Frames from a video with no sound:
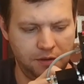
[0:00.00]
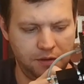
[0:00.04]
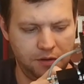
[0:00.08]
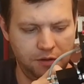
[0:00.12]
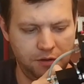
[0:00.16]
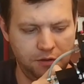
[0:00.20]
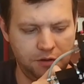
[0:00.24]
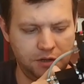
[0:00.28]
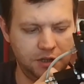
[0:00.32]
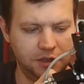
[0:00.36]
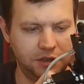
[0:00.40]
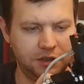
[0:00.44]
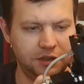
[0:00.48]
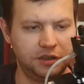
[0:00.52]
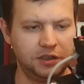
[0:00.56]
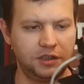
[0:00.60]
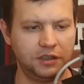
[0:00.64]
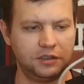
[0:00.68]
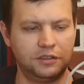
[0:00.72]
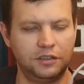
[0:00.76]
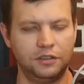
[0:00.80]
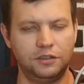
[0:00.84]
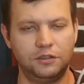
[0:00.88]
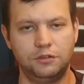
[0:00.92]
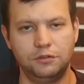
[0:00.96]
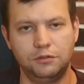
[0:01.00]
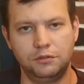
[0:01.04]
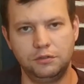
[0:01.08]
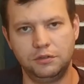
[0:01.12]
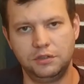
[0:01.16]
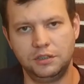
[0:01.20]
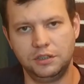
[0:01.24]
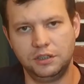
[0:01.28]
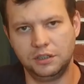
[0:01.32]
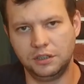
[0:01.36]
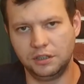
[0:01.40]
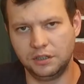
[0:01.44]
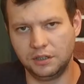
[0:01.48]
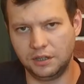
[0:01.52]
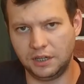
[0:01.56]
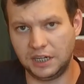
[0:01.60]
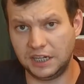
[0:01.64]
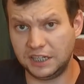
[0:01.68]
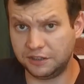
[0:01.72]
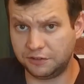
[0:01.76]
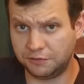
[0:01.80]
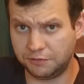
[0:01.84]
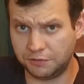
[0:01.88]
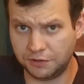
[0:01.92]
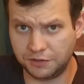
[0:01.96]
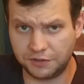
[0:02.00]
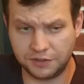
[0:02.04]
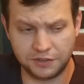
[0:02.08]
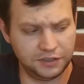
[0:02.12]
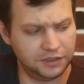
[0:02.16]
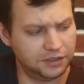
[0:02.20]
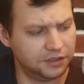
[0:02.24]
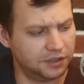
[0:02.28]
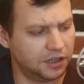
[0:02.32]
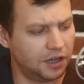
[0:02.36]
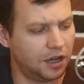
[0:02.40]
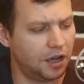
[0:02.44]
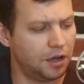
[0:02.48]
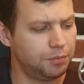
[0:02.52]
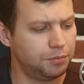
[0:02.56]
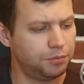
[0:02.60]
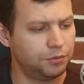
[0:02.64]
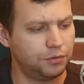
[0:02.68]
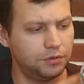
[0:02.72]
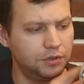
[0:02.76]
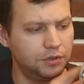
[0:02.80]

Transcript: you can connect it to the I2C hub